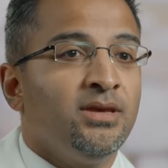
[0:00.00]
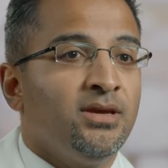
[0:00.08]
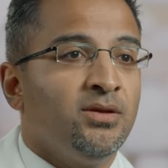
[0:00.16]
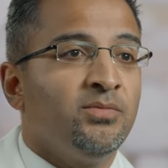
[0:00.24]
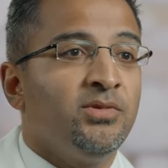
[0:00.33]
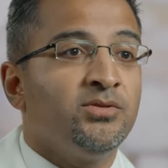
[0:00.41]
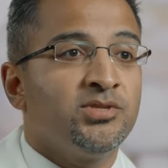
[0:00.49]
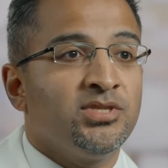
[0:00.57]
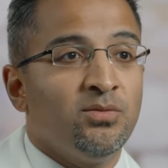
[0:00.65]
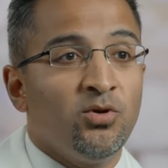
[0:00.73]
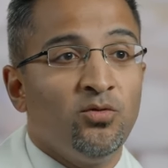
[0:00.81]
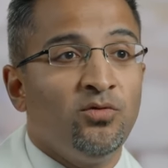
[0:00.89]
Um, there's
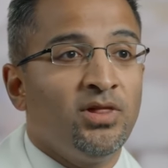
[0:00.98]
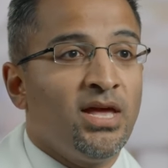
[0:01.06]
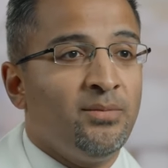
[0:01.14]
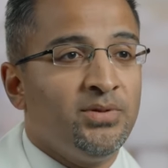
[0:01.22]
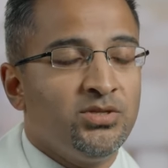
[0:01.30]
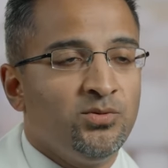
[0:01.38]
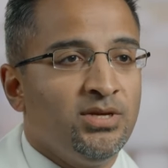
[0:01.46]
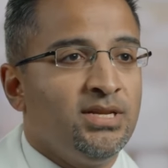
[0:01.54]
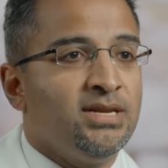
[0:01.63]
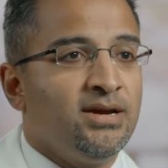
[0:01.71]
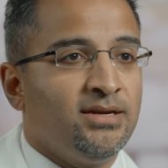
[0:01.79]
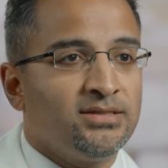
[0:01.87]
some overlap
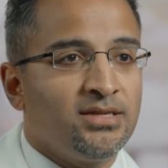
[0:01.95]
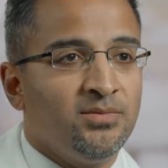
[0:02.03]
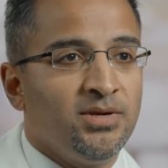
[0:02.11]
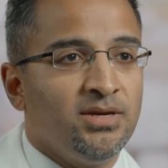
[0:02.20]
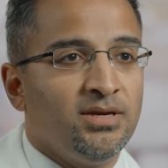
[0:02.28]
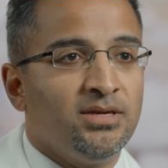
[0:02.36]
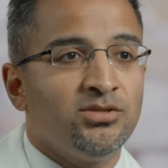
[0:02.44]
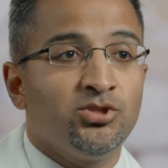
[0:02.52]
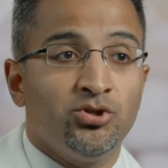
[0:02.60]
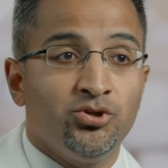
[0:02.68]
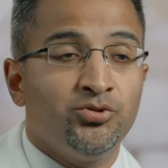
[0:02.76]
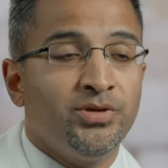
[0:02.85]
between endoscopy and
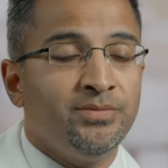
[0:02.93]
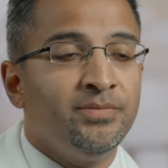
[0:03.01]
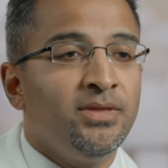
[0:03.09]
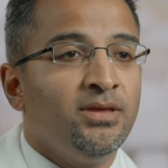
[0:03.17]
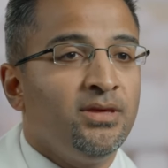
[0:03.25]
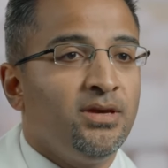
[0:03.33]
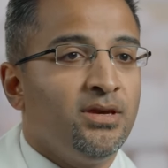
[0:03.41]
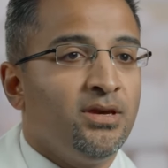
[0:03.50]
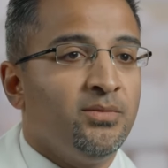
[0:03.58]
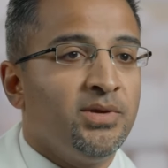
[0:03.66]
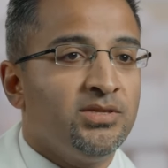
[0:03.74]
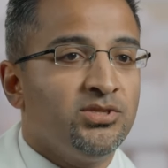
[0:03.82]
surgery.
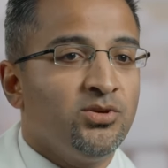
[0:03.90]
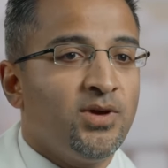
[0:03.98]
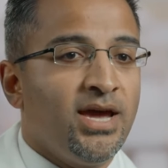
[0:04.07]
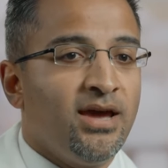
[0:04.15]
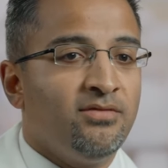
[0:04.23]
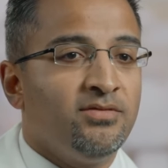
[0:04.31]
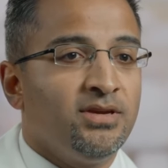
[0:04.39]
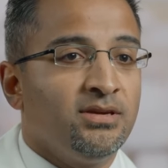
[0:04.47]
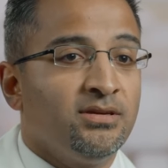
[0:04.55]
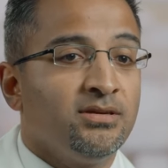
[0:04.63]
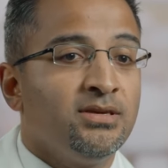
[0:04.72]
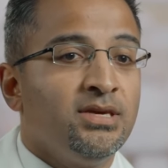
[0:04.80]
Um, and so
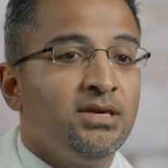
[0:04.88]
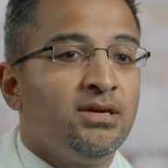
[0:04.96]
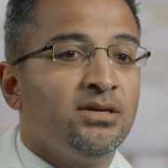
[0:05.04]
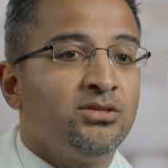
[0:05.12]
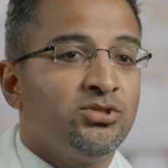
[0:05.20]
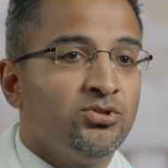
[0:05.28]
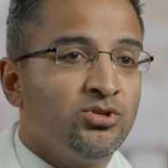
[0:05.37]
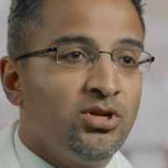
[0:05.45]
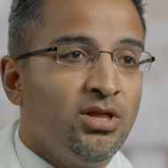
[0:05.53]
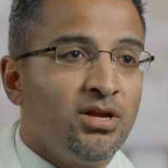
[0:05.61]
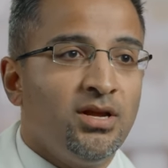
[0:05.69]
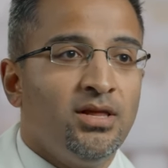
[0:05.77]
having a
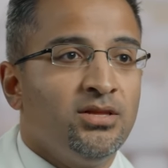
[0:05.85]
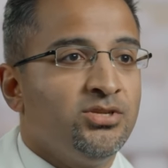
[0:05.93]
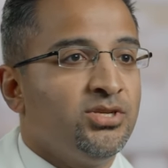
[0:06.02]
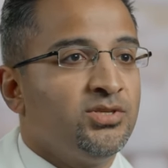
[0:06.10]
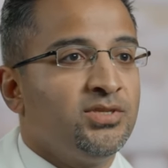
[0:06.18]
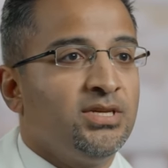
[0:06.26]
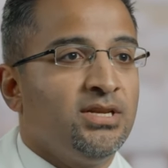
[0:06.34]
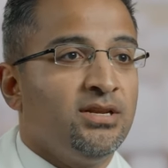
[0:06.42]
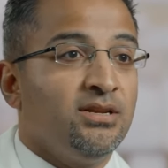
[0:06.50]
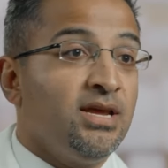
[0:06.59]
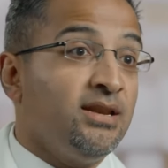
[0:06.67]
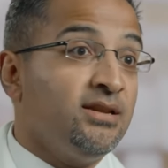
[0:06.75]
surgical oncologist and
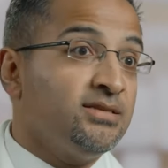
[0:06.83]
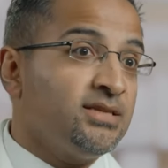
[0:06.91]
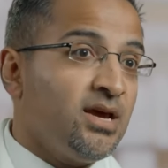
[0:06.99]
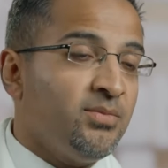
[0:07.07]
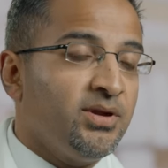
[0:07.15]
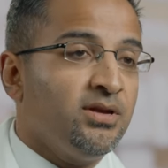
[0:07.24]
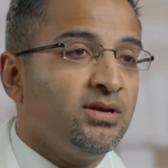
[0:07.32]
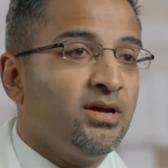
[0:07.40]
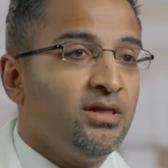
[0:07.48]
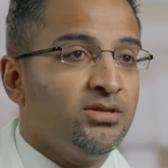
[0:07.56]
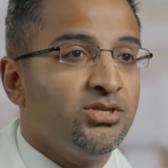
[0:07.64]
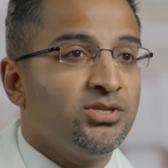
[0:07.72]
an endoscopic
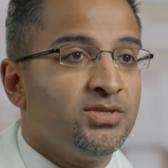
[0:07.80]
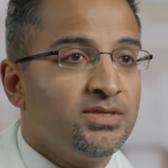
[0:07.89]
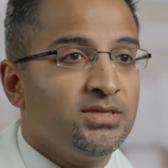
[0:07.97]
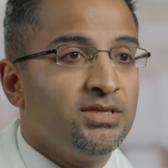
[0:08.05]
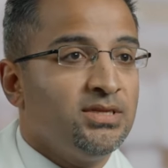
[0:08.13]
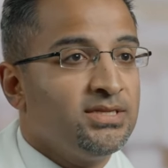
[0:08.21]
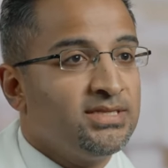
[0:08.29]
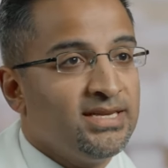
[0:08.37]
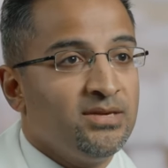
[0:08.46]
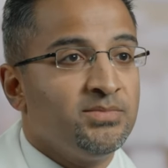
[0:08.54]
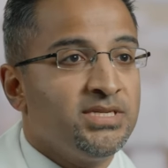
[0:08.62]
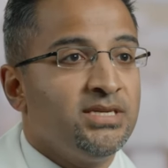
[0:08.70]
oncologist in the
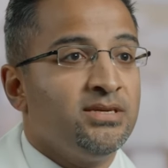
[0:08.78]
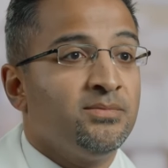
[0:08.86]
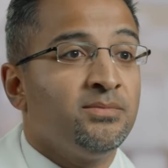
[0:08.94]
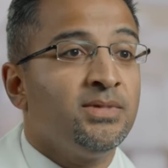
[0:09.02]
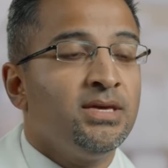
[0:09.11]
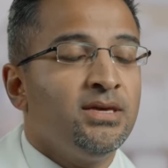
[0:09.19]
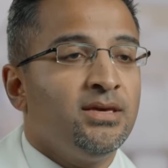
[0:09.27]
same team